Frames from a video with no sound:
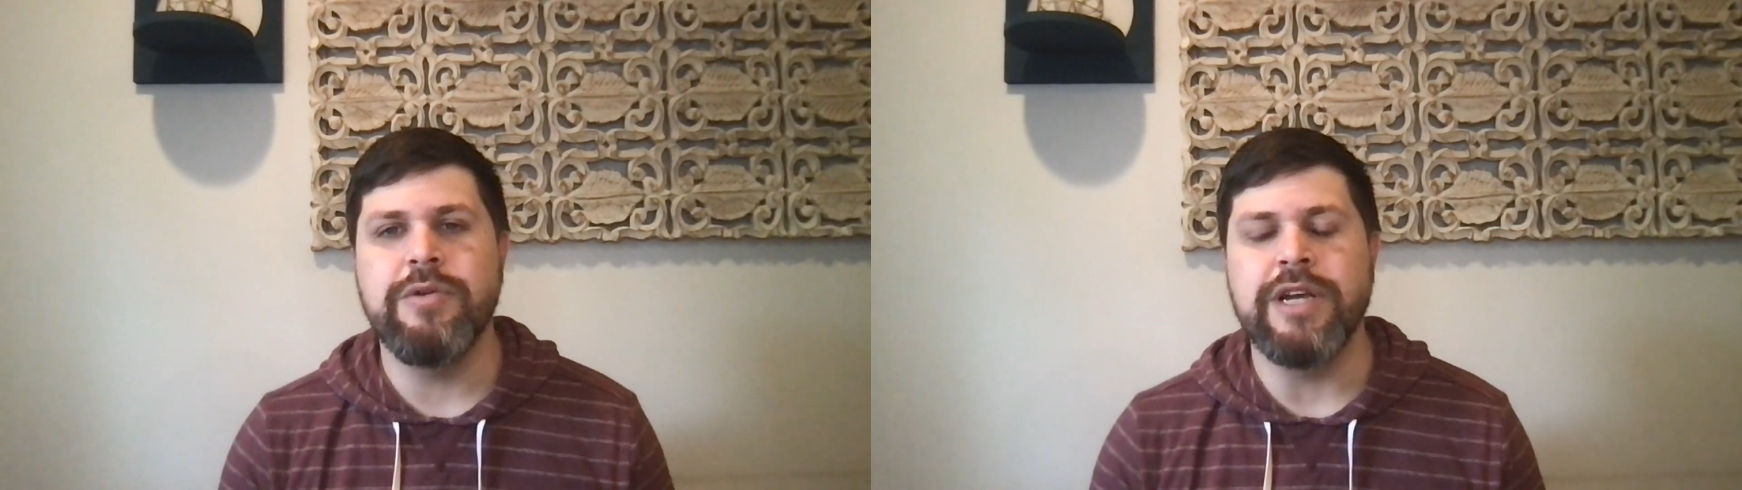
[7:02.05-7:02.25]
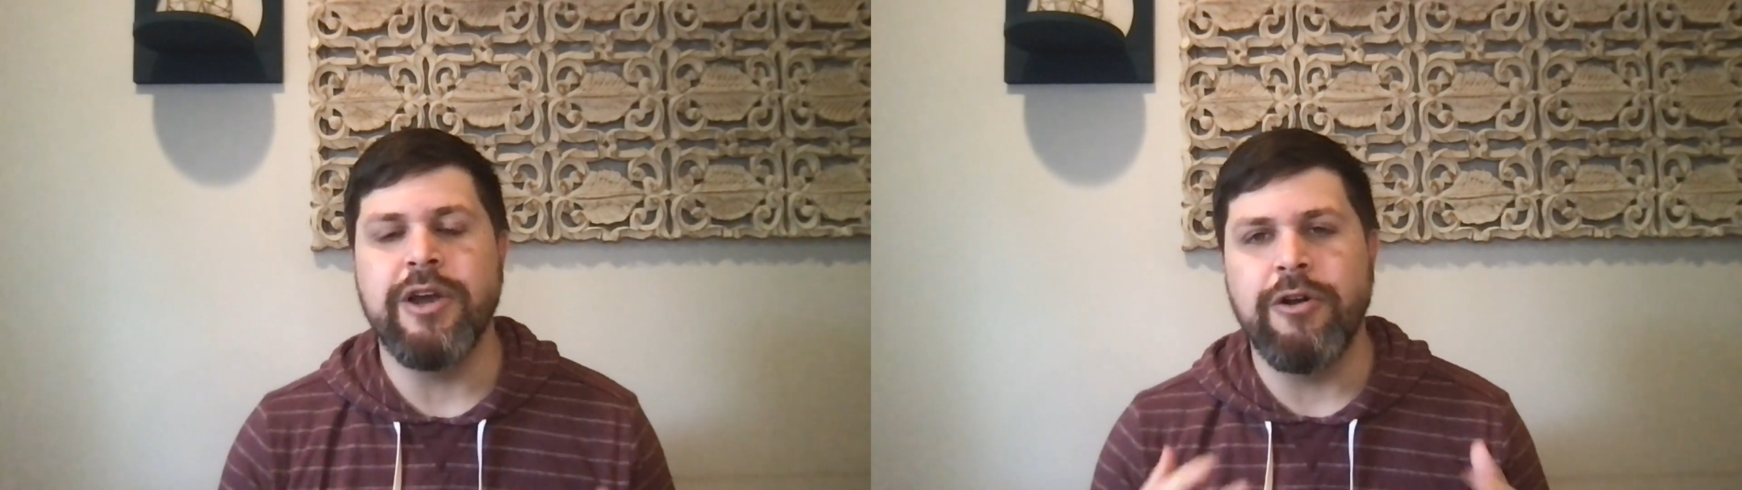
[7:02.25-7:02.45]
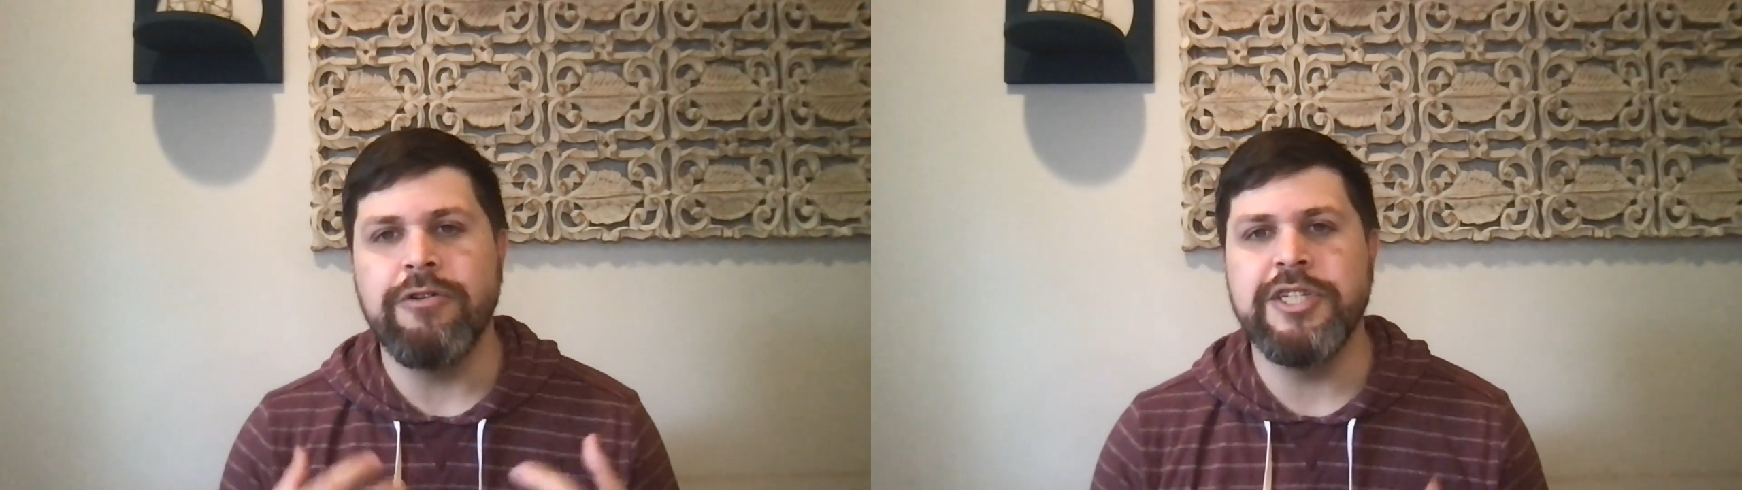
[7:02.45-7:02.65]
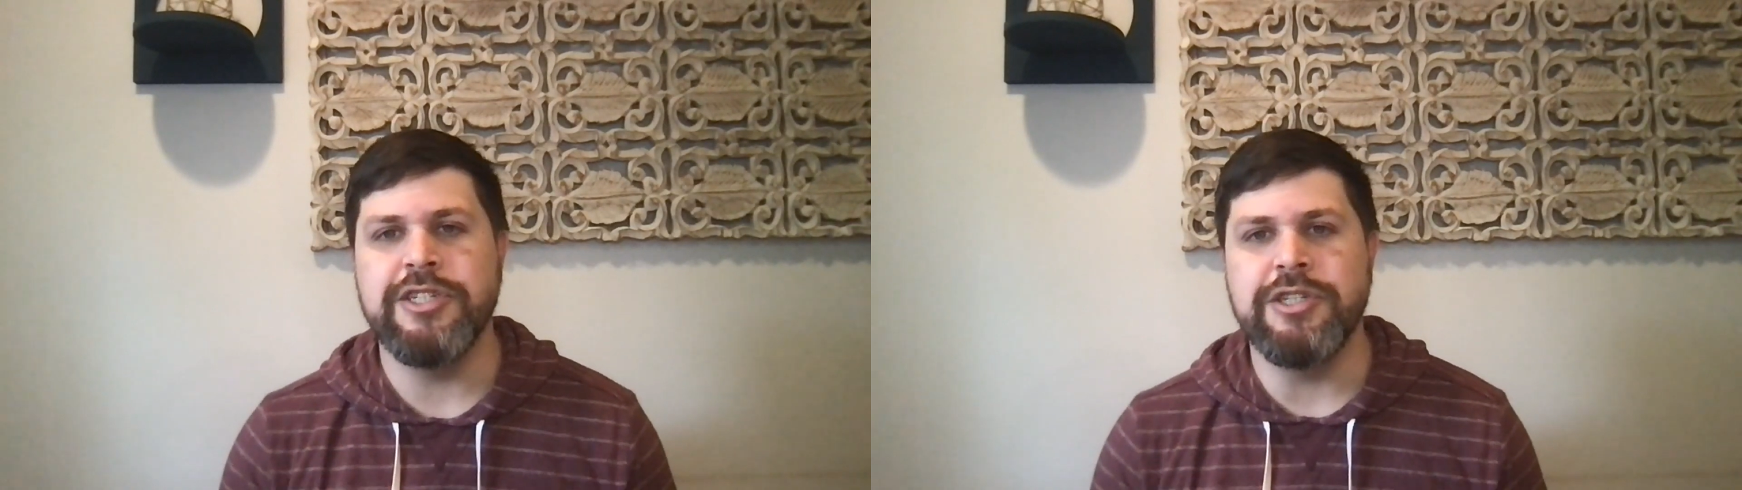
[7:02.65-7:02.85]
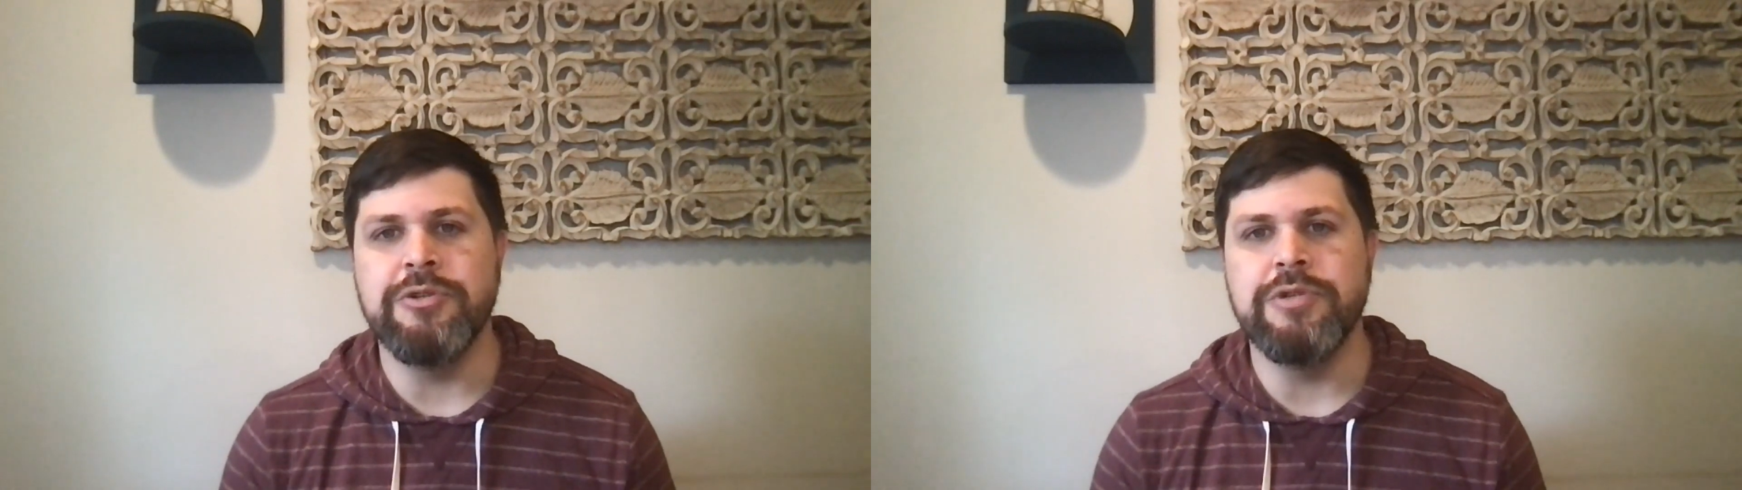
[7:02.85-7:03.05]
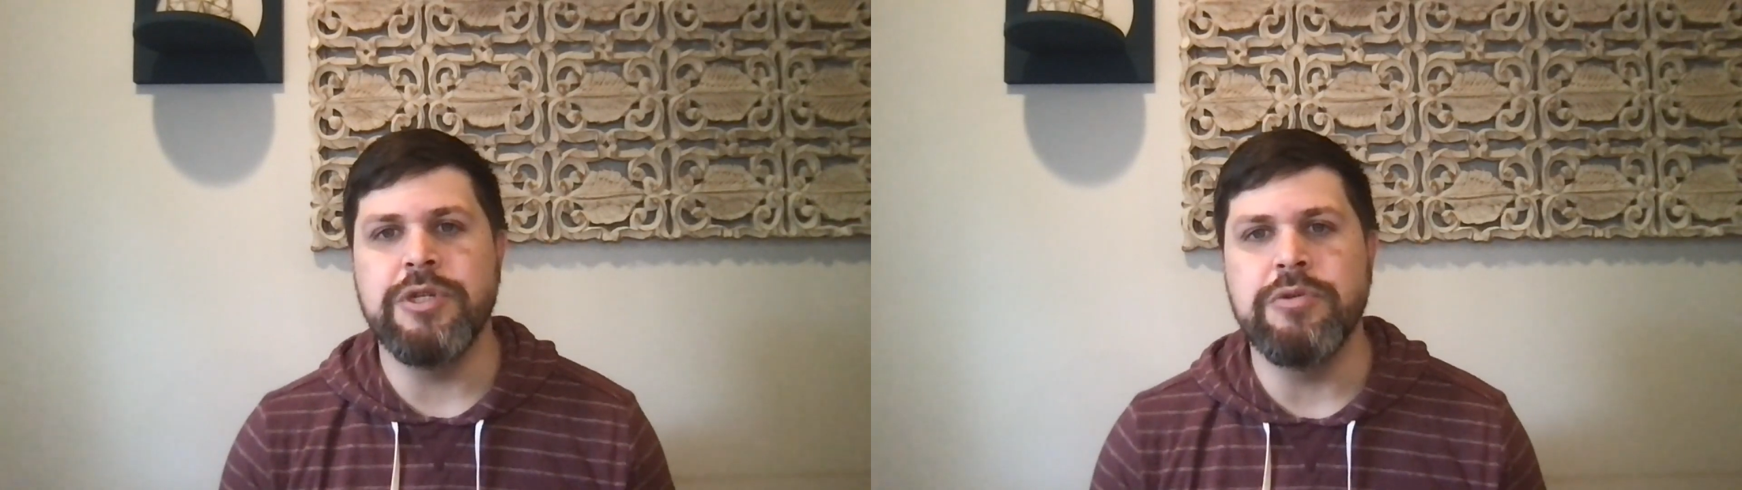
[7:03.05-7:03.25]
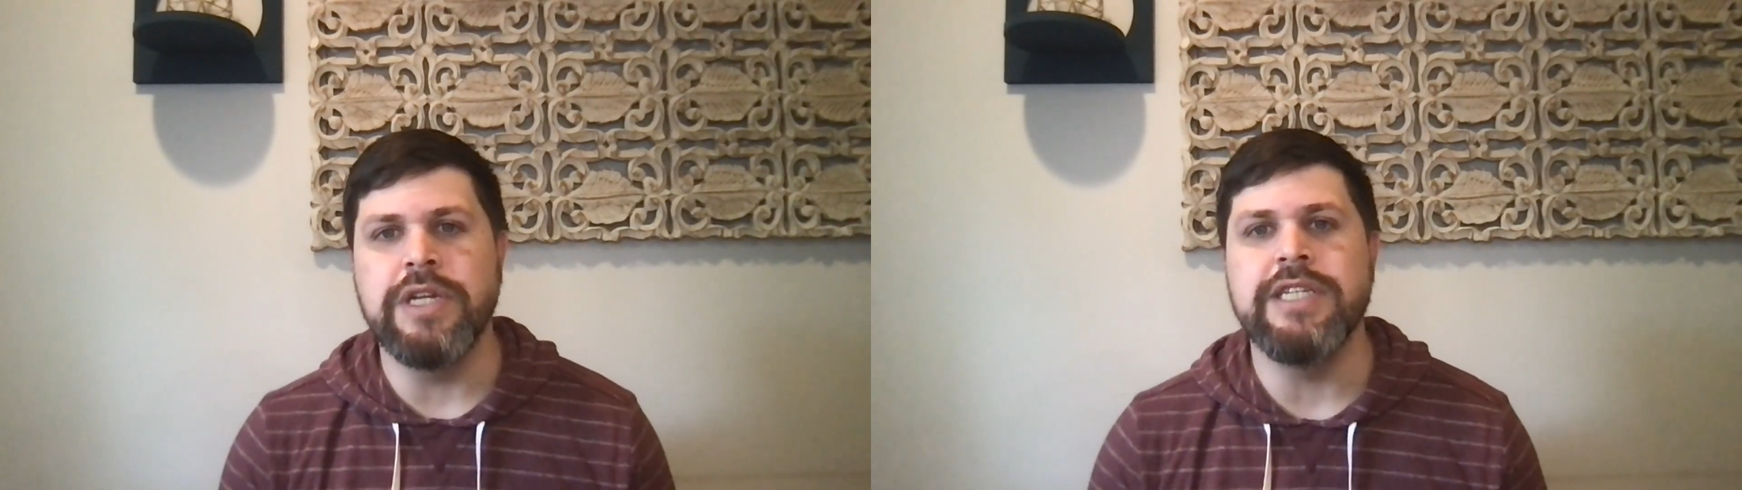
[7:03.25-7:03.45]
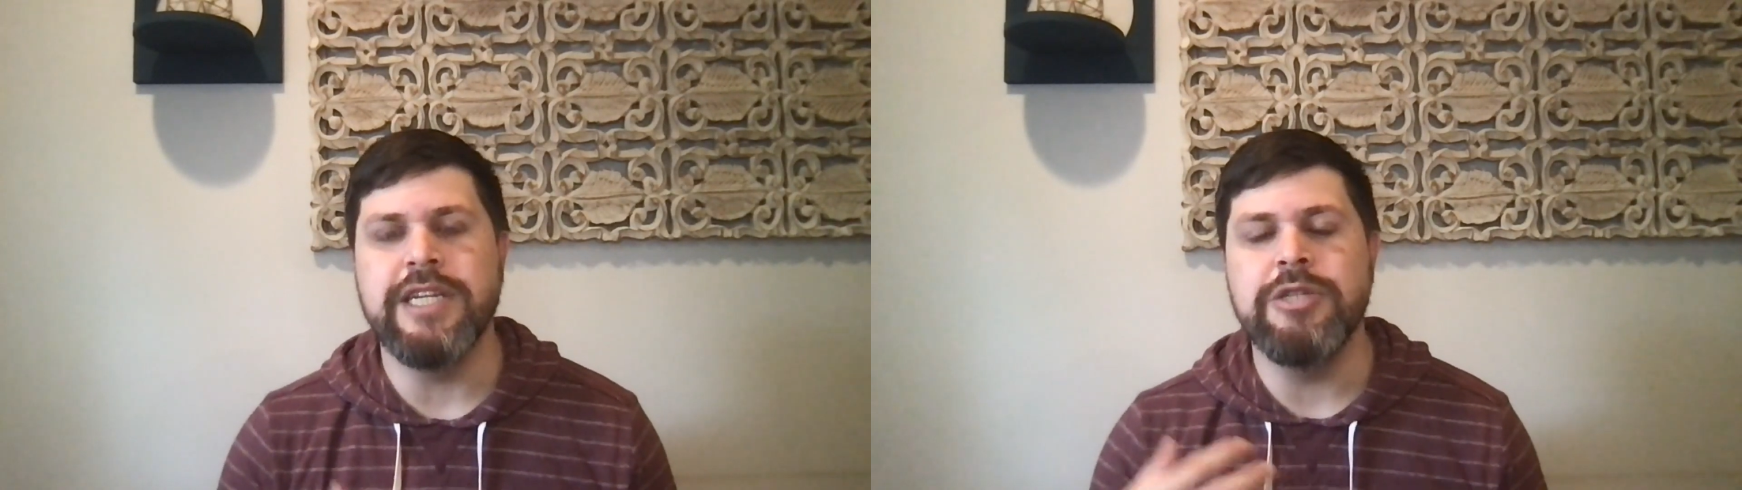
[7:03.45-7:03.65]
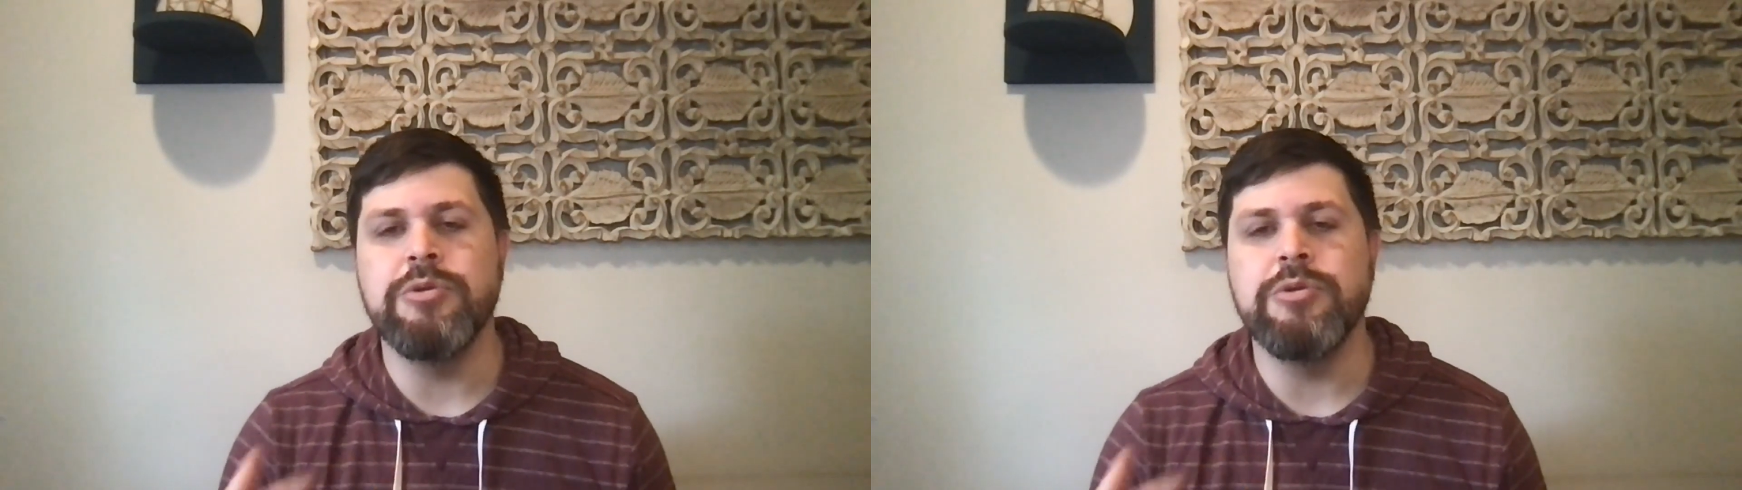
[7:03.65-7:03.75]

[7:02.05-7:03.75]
encourages you to continue